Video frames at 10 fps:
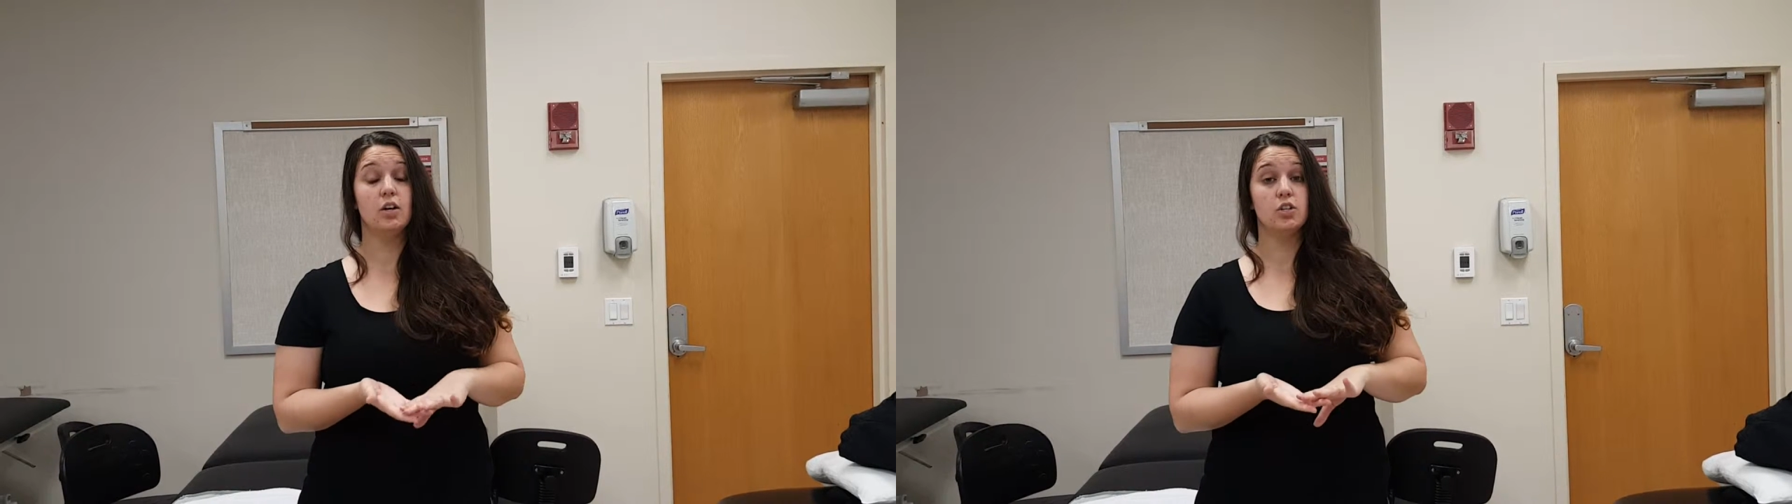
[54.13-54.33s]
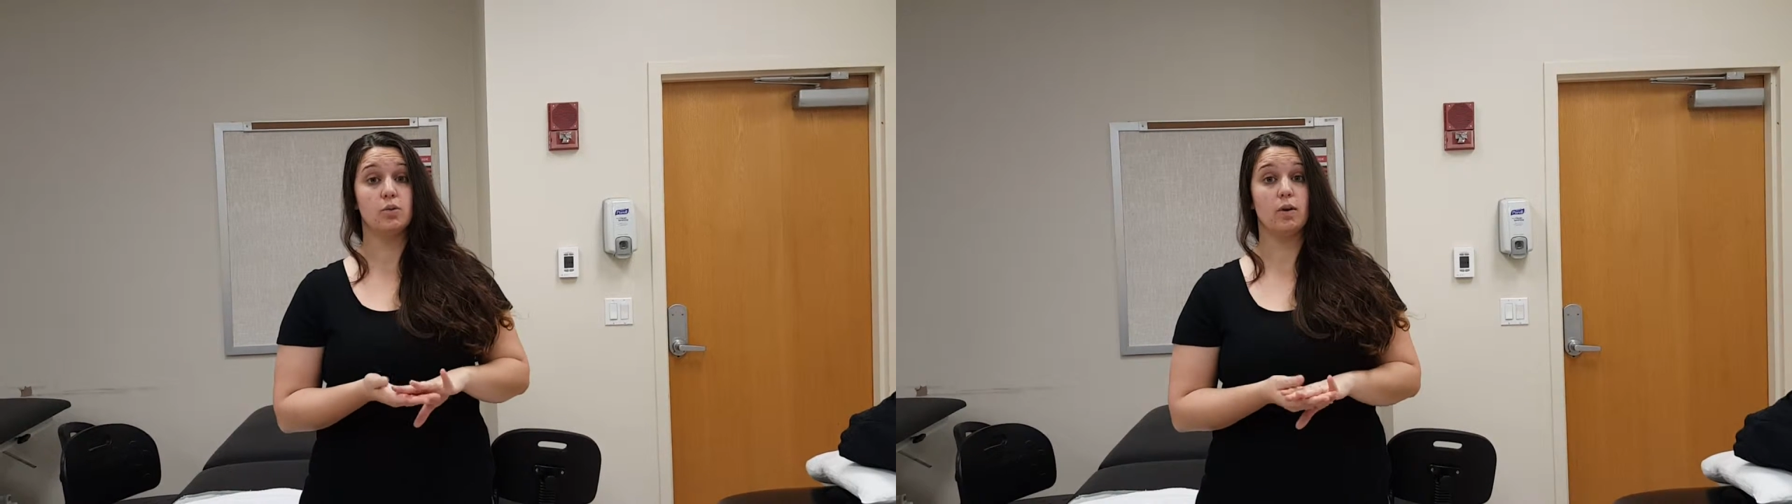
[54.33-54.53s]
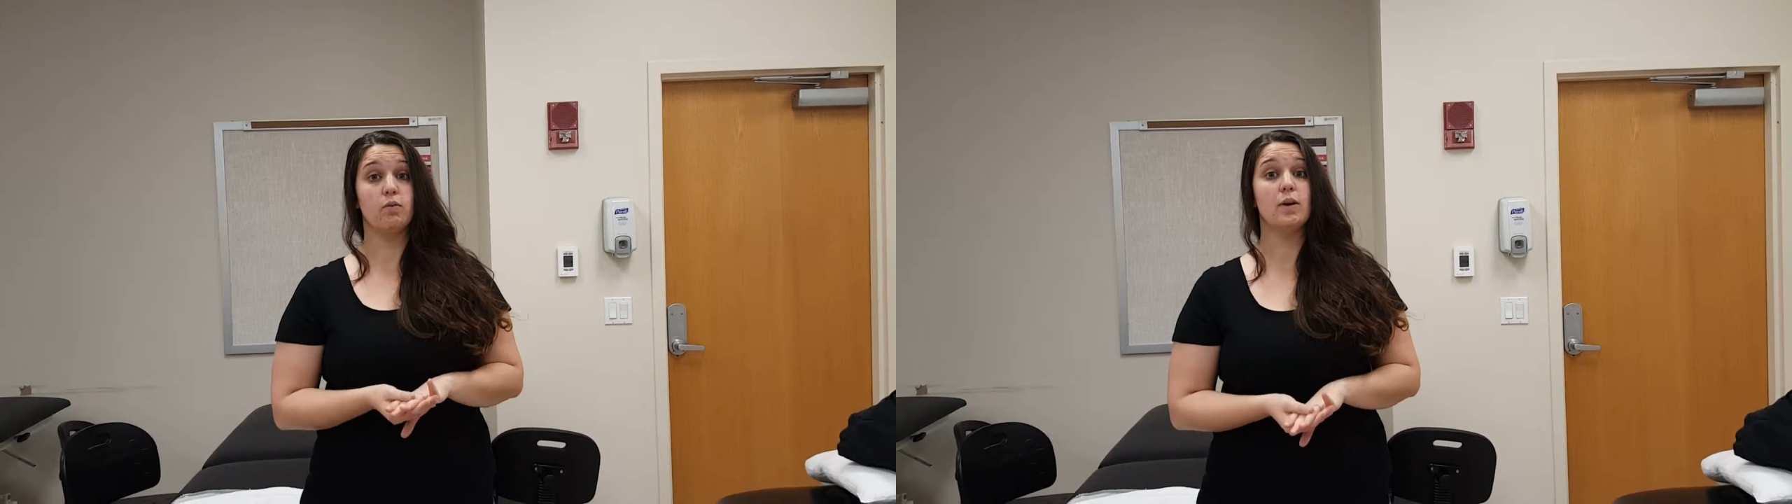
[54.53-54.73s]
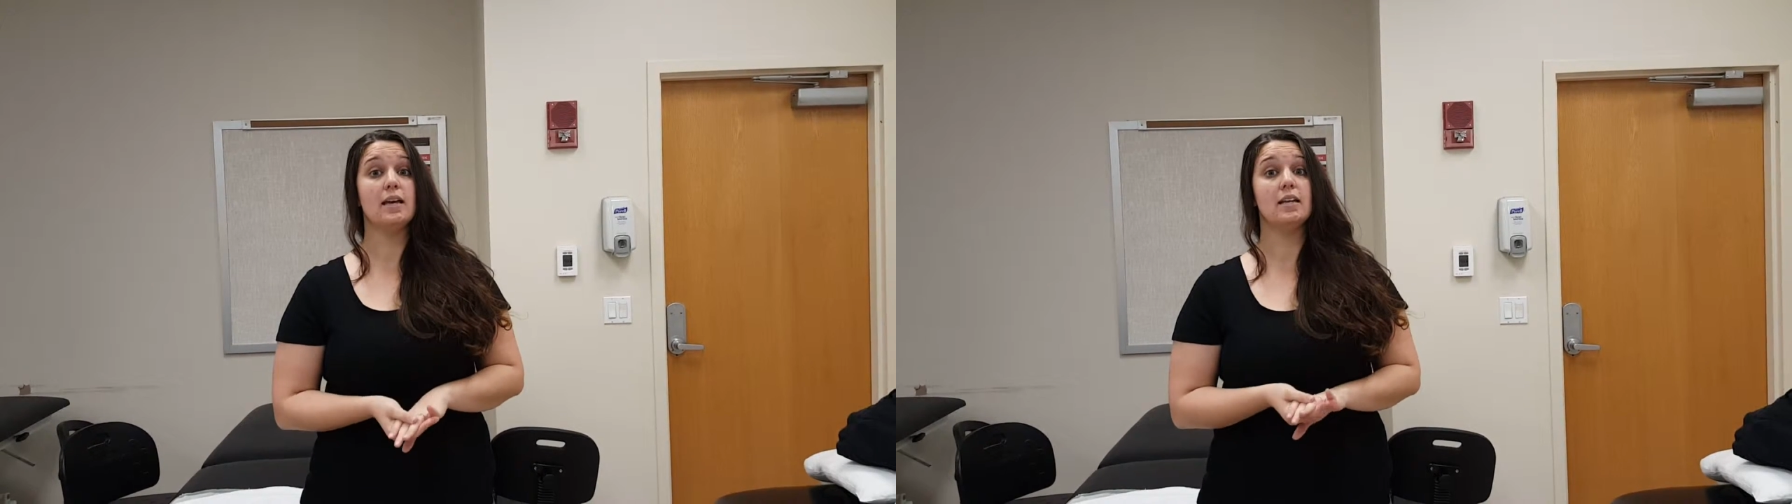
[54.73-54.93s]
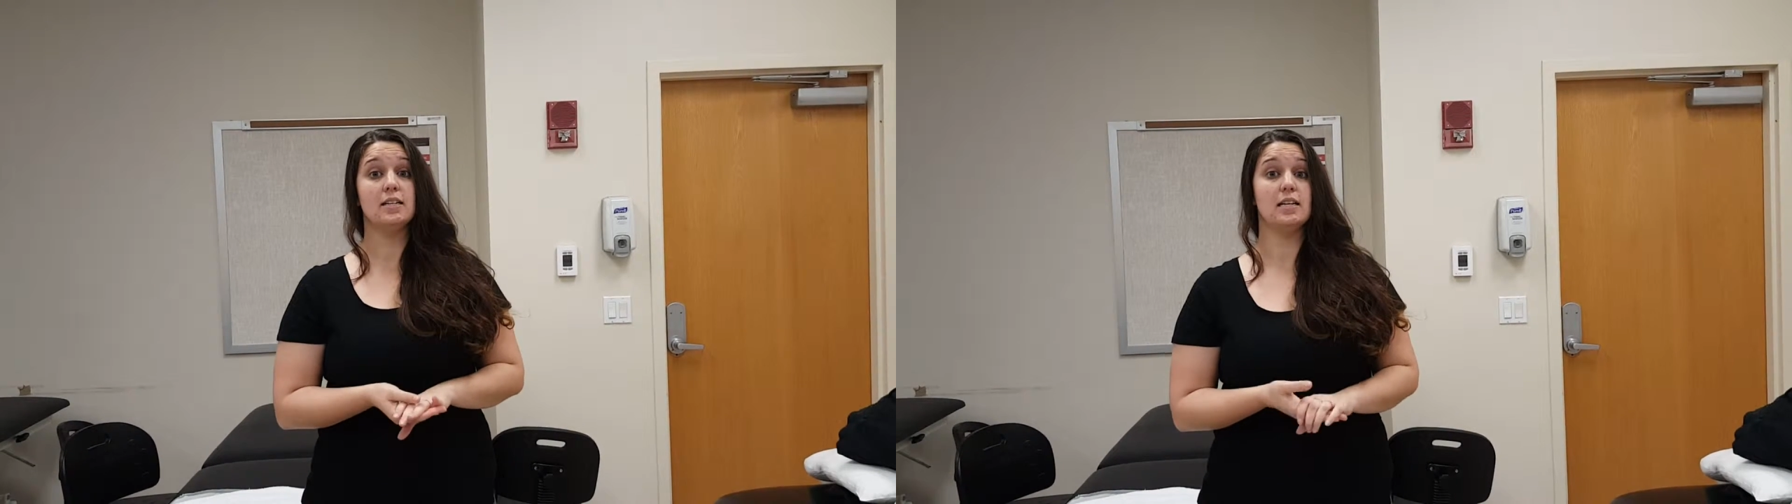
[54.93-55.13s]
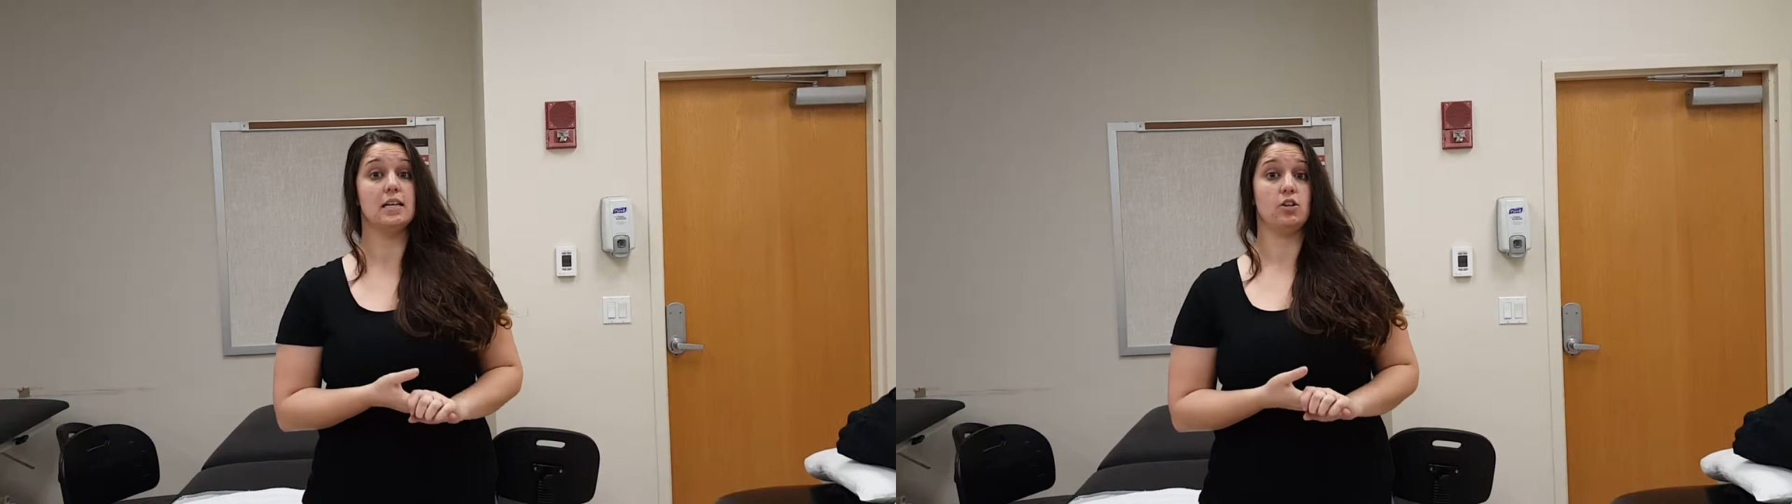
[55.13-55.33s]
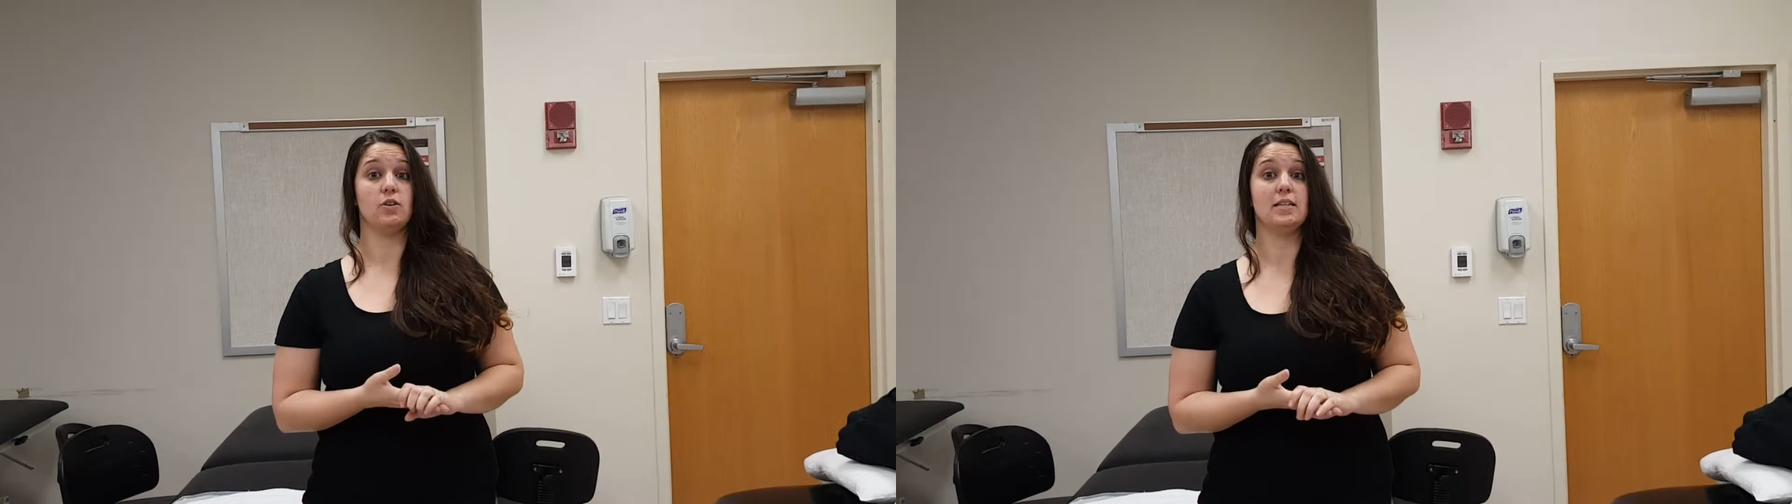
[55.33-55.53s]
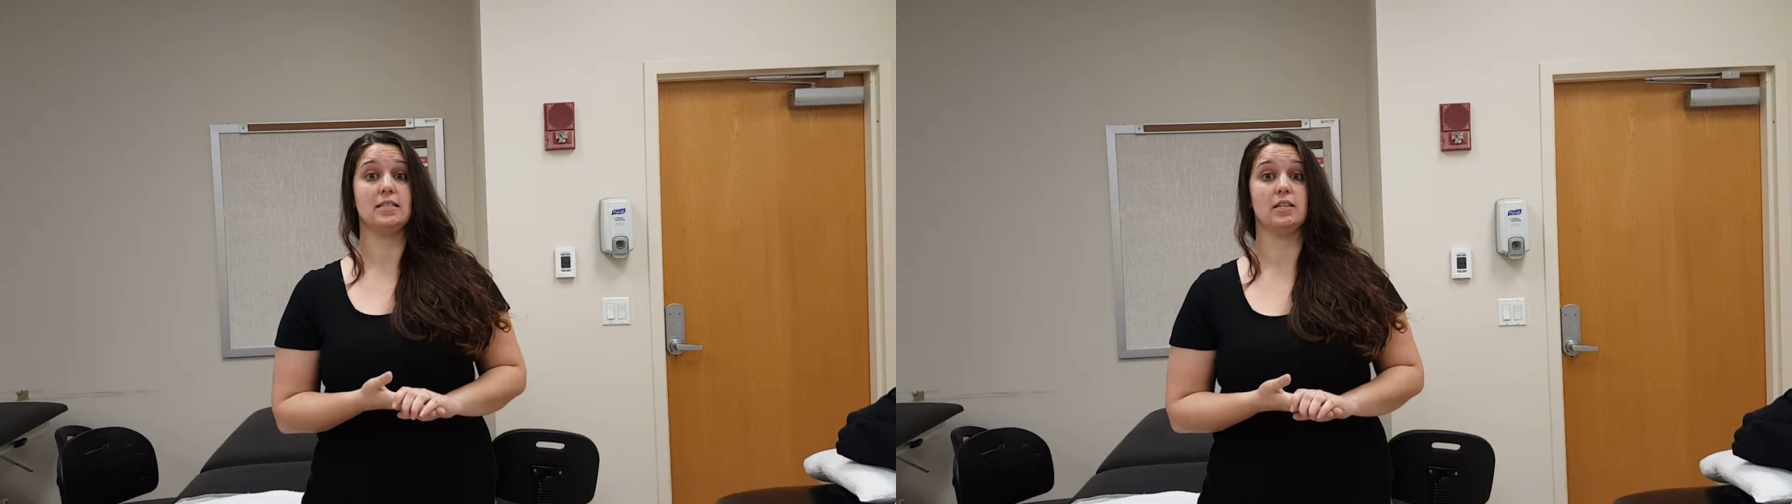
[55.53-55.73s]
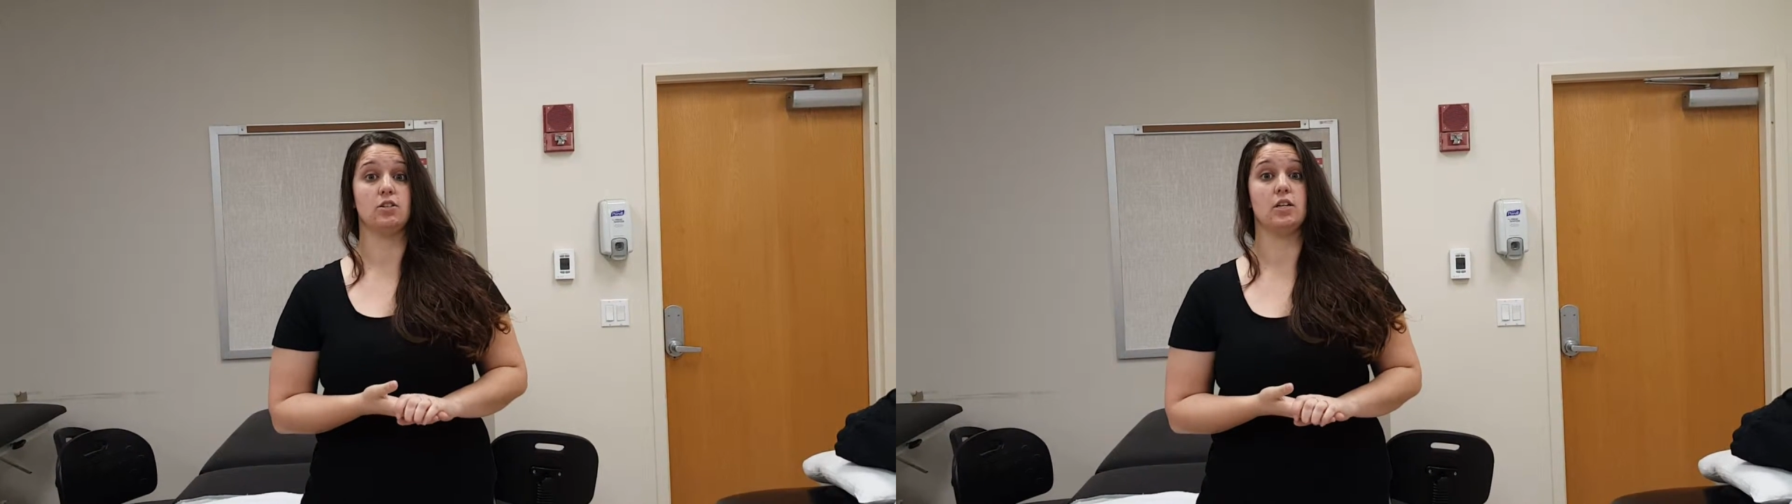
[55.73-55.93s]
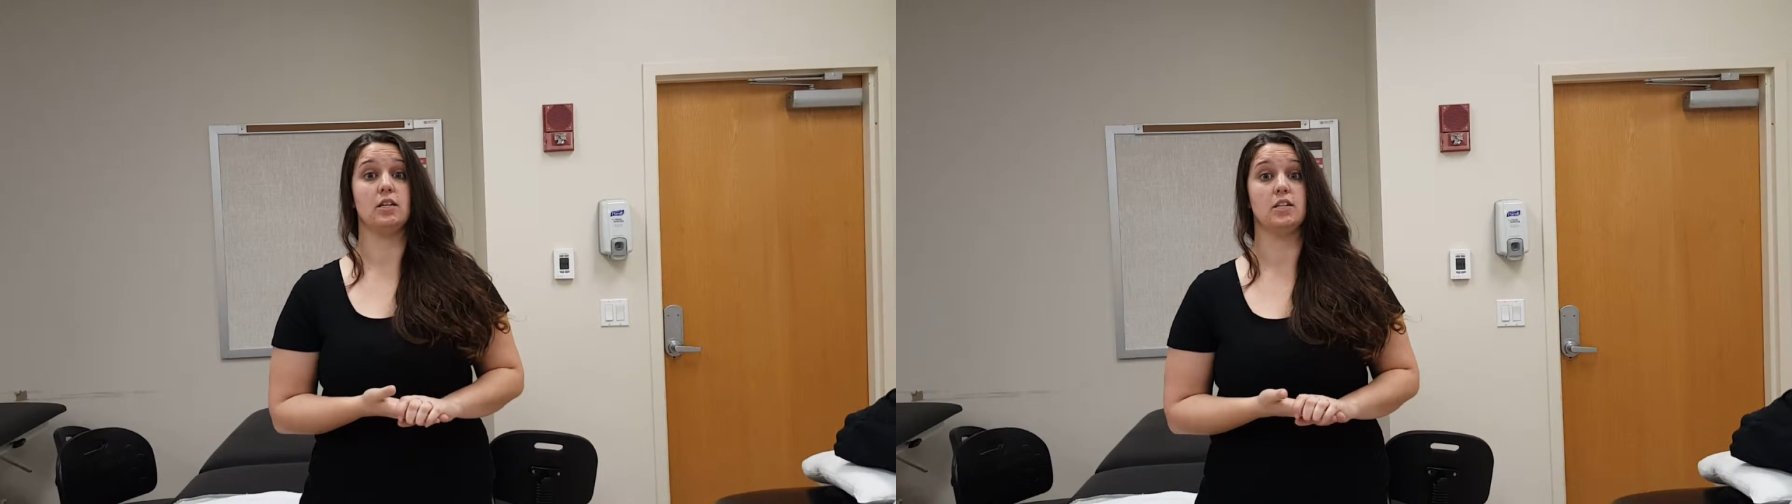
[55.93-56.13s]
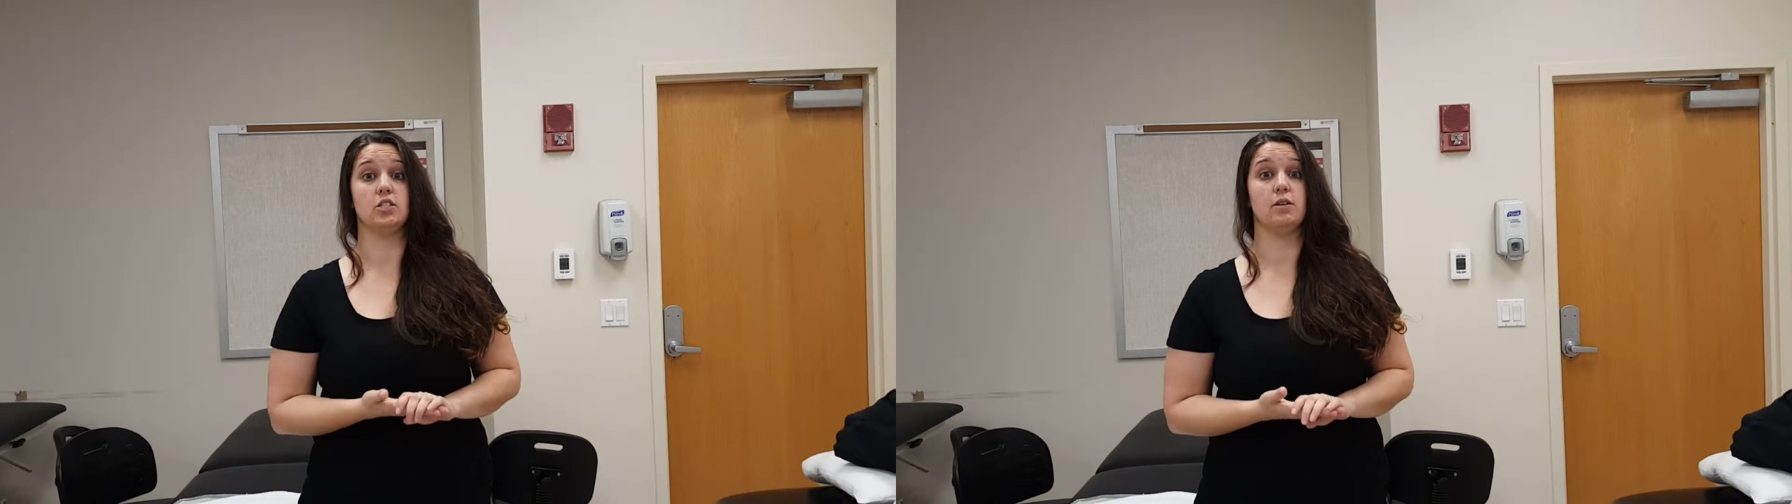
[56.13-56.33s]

to where if it did increase that circulation,